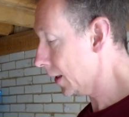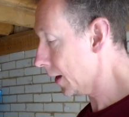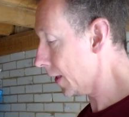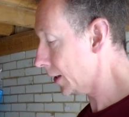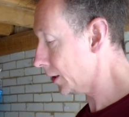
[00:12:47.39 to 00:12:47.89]

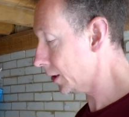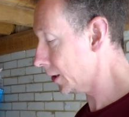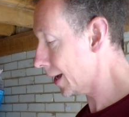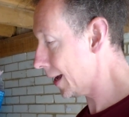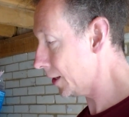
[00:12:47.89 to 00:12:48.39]
now
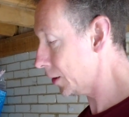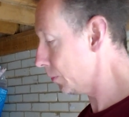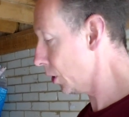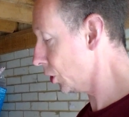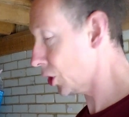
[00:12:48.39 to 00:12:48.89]
that's as
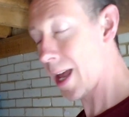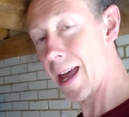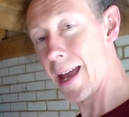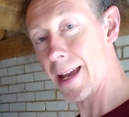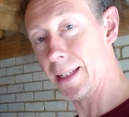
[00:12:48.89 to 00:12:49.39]
much
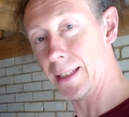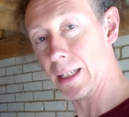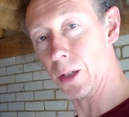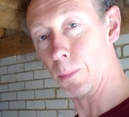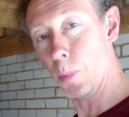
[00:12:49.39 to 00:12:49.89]
air as
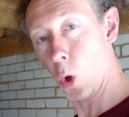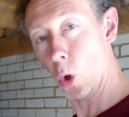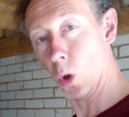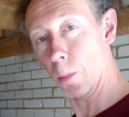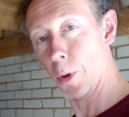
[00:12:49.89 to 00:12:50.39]
it can
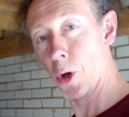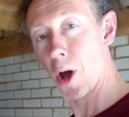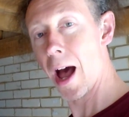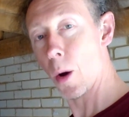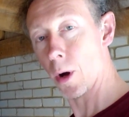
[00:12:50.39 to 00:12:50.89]
pull
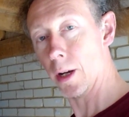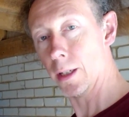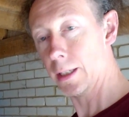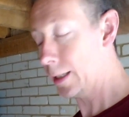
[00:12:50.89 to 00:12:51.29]
per hour